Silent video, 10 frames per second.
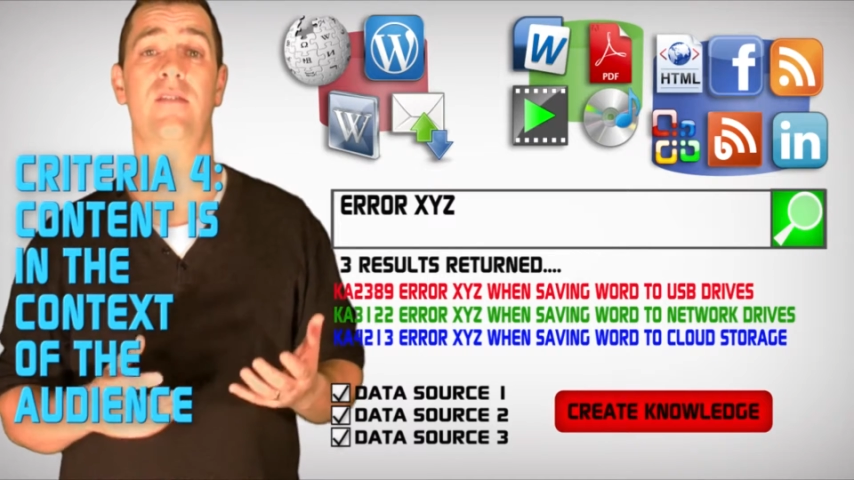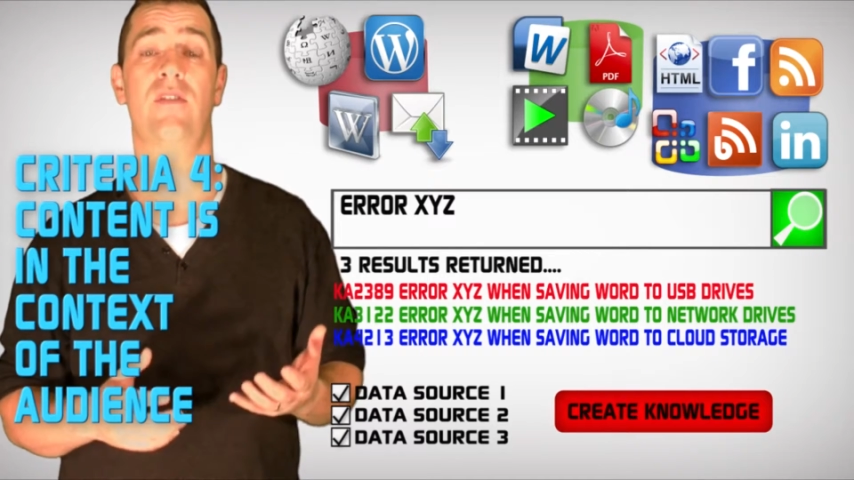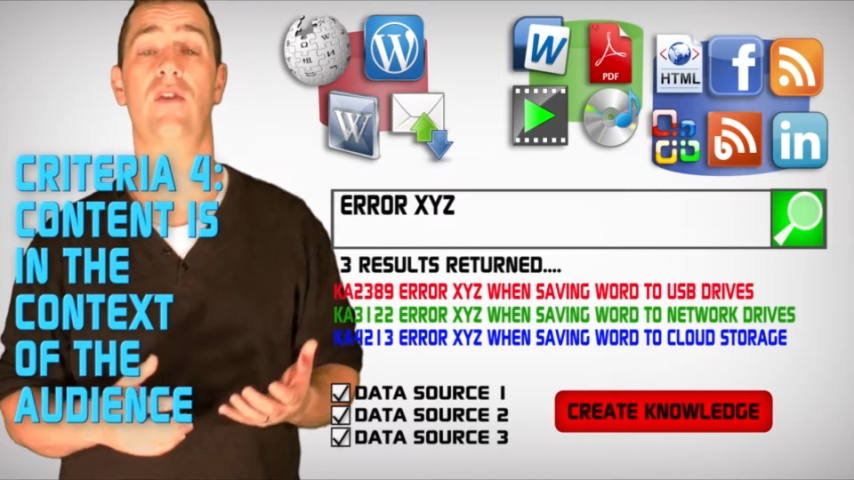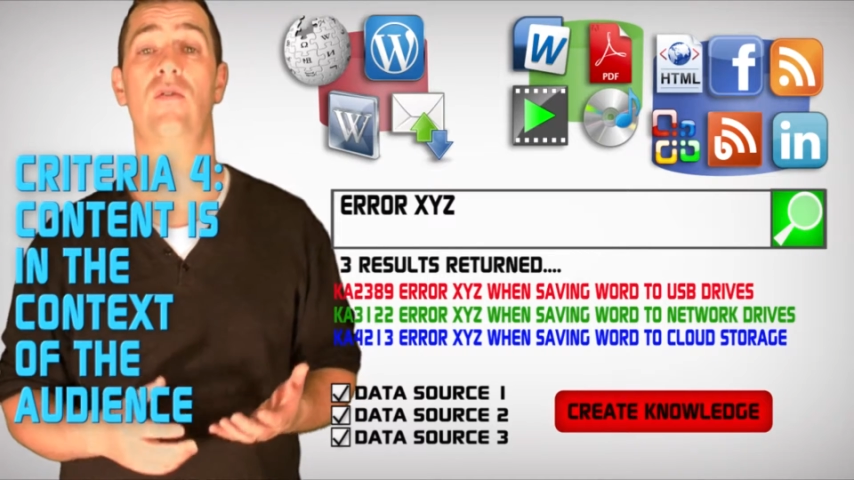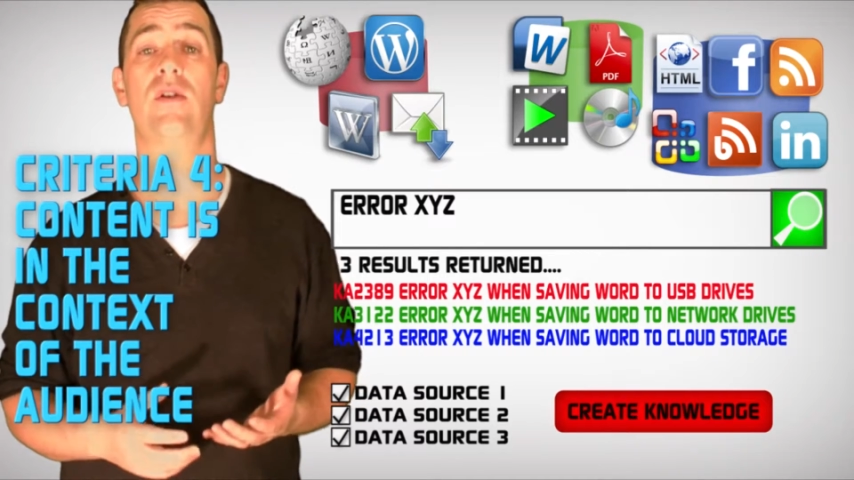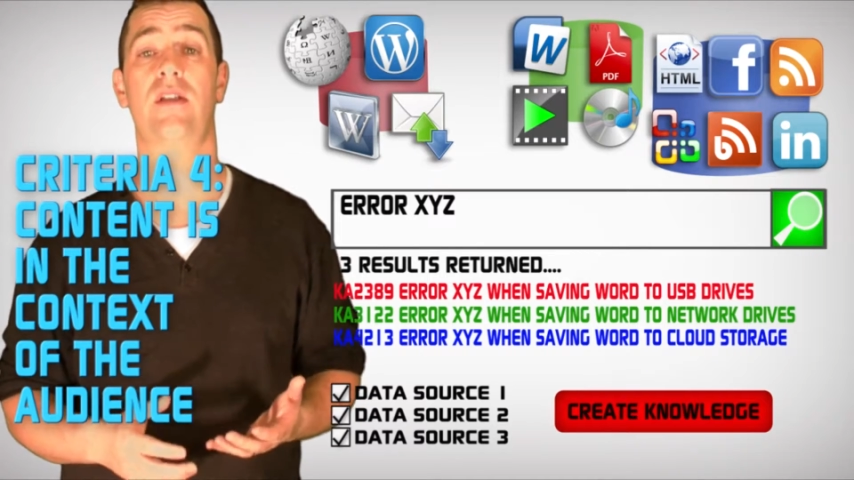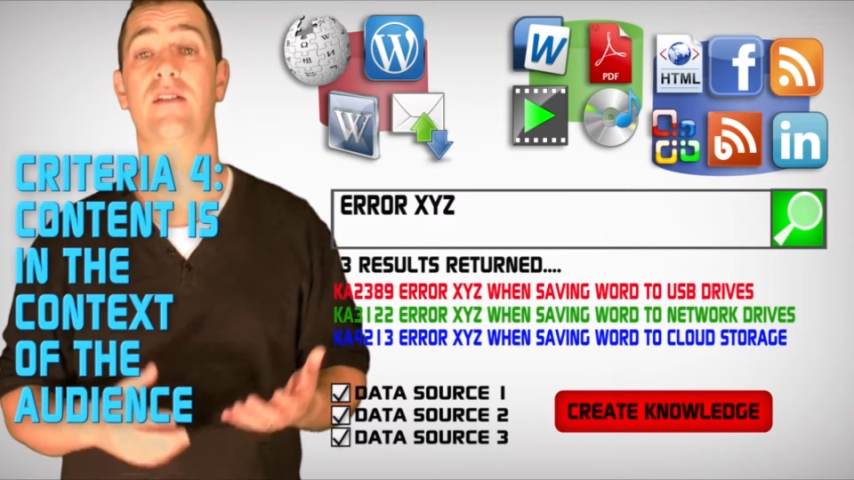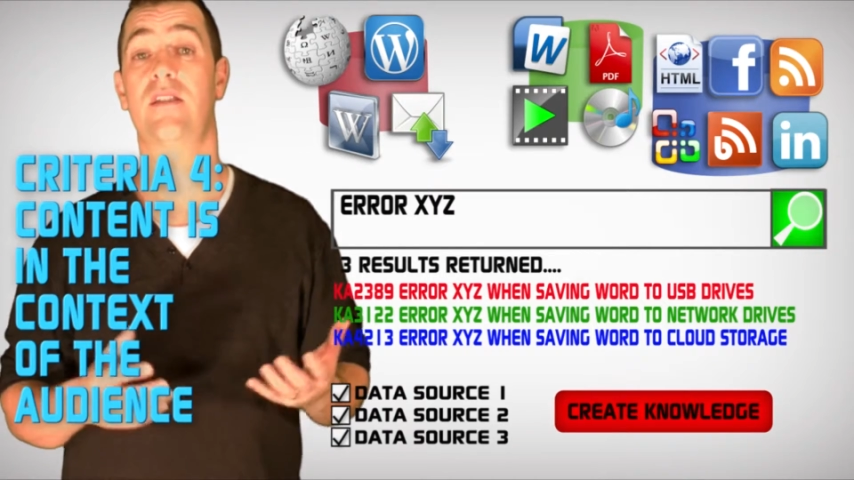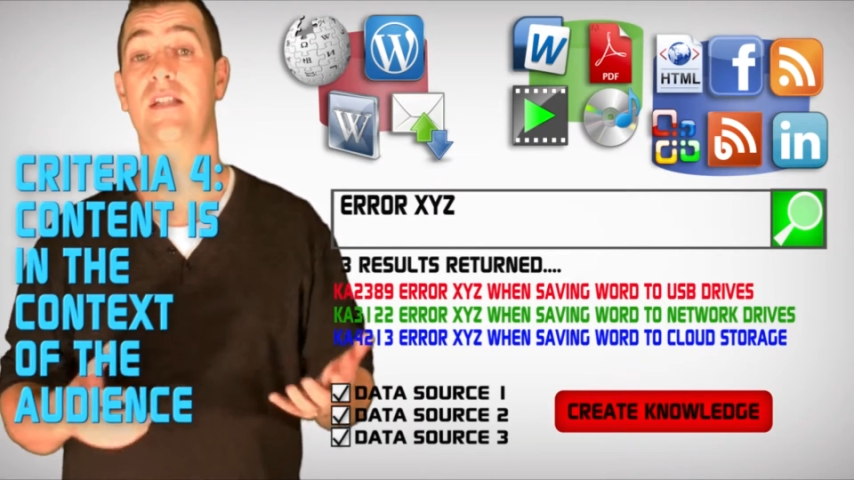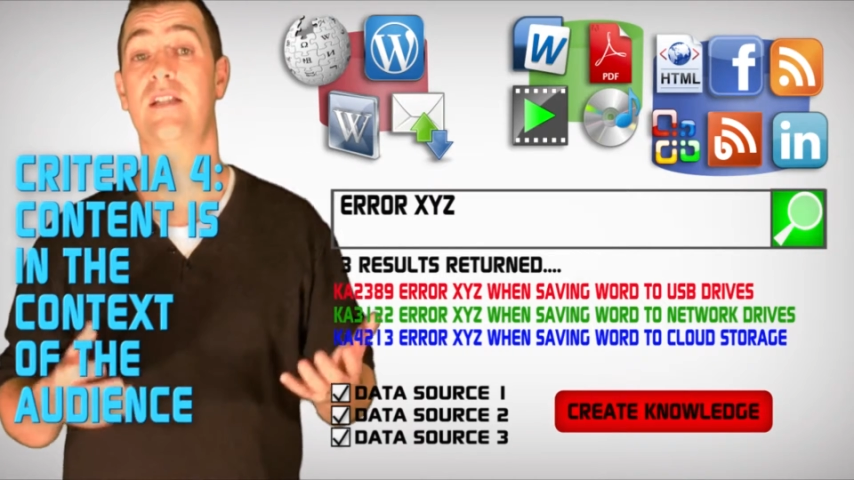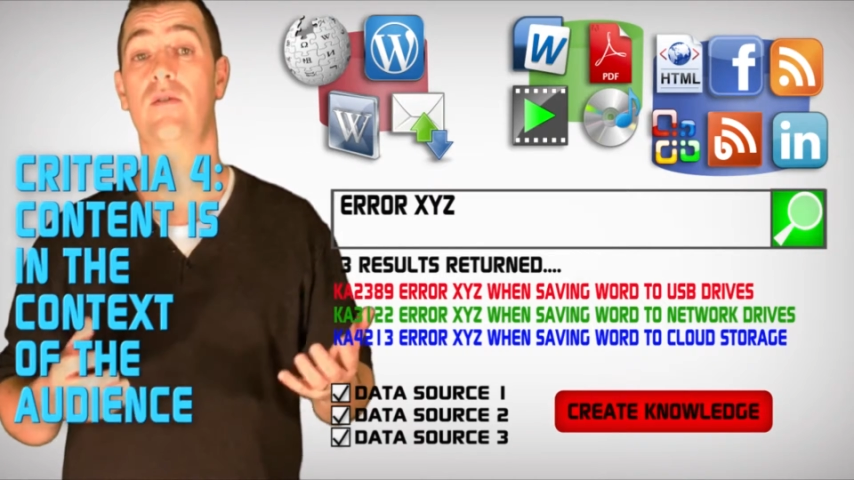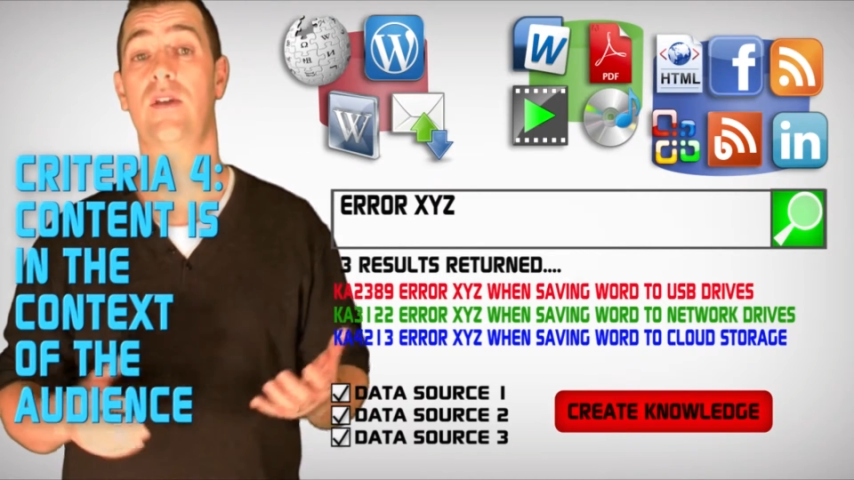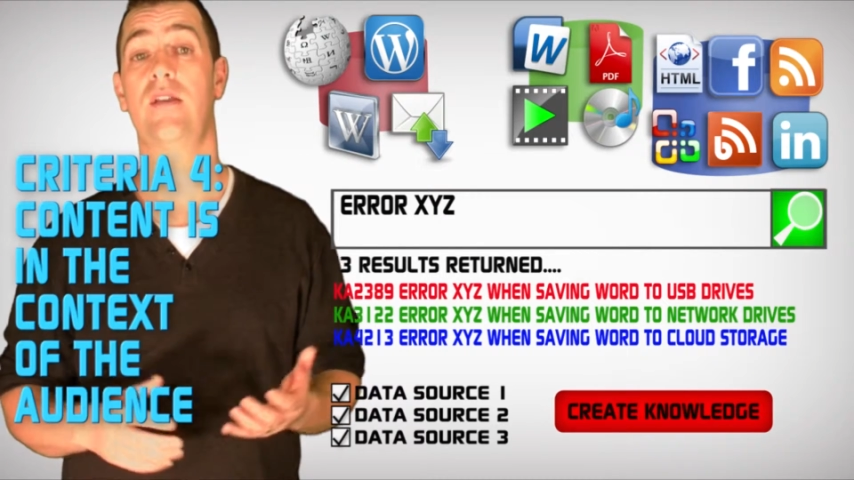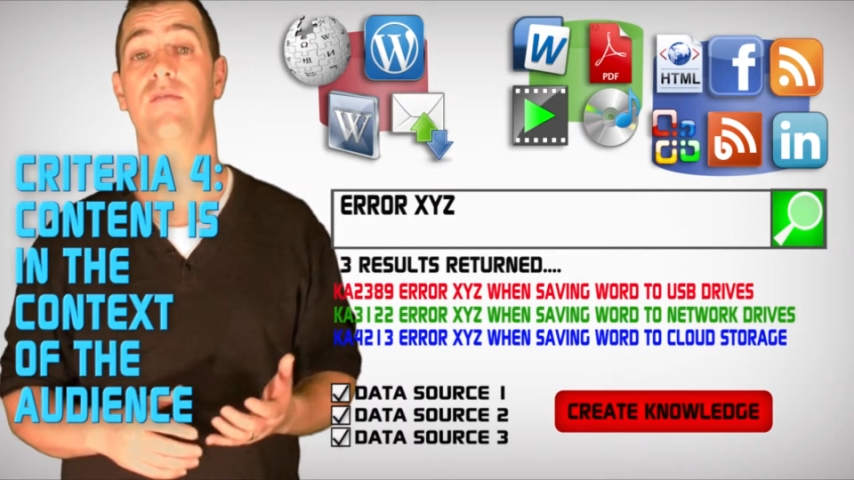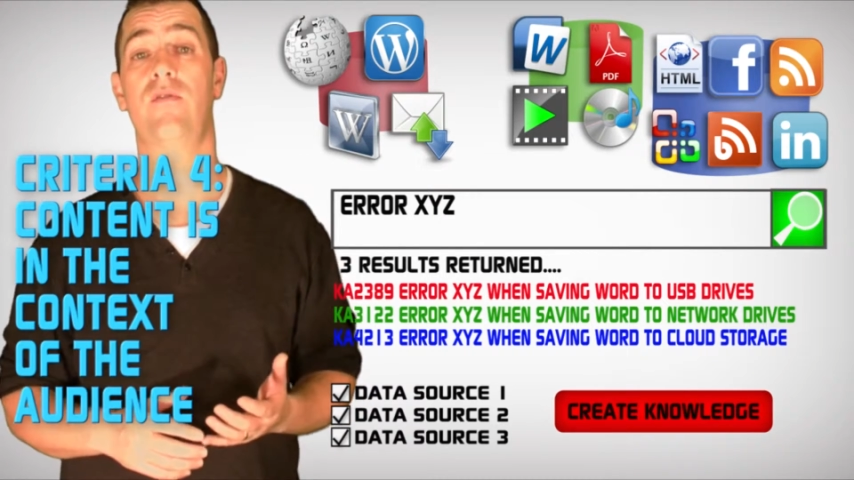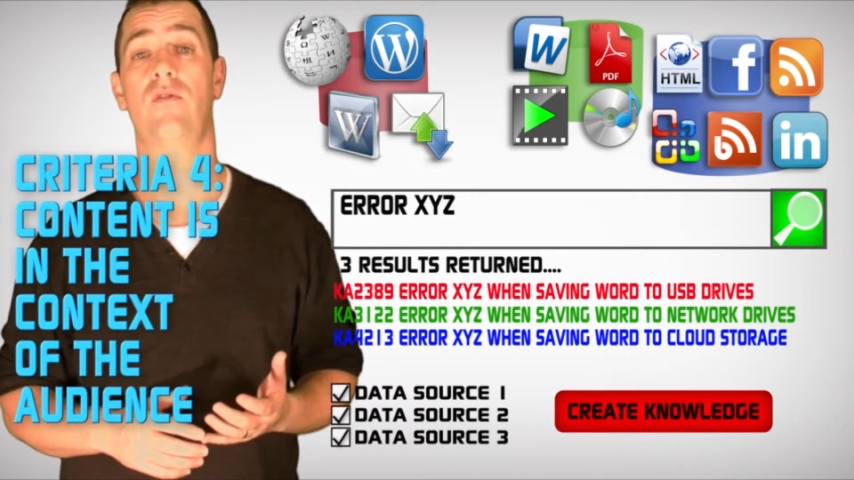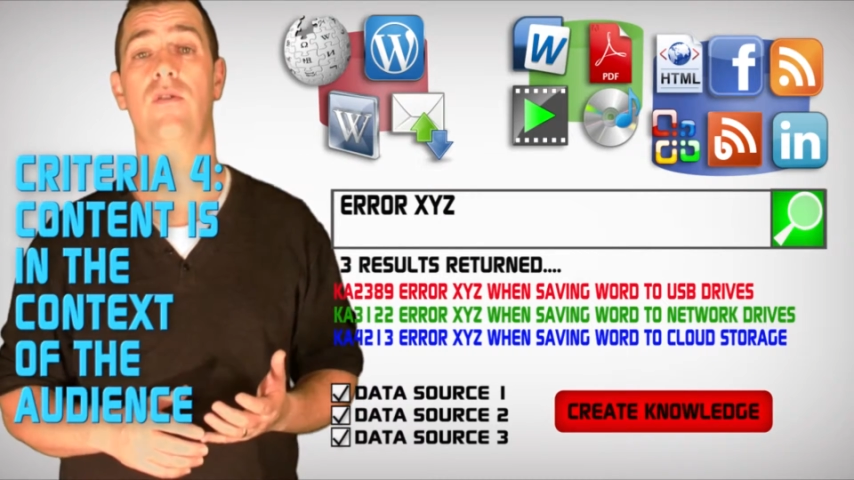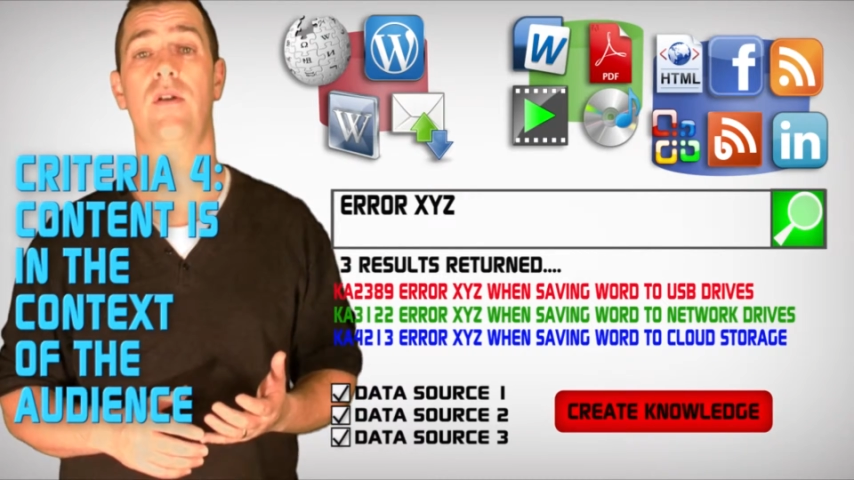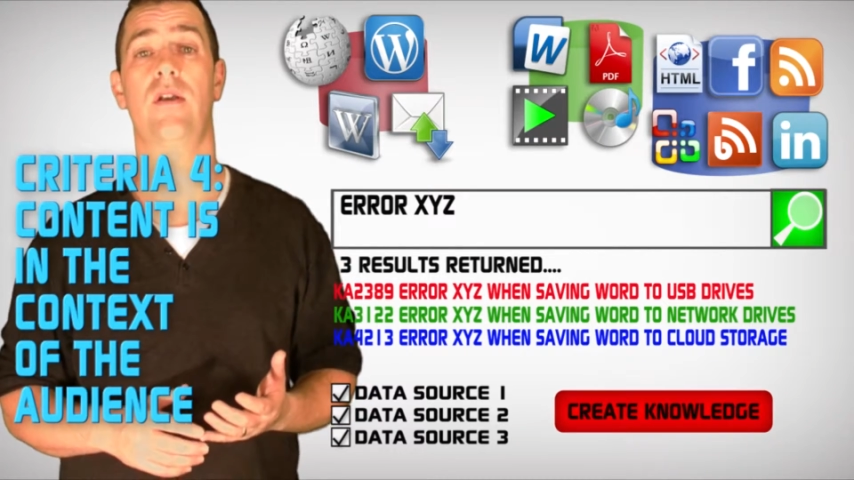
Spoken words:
of the audience that is looking for it,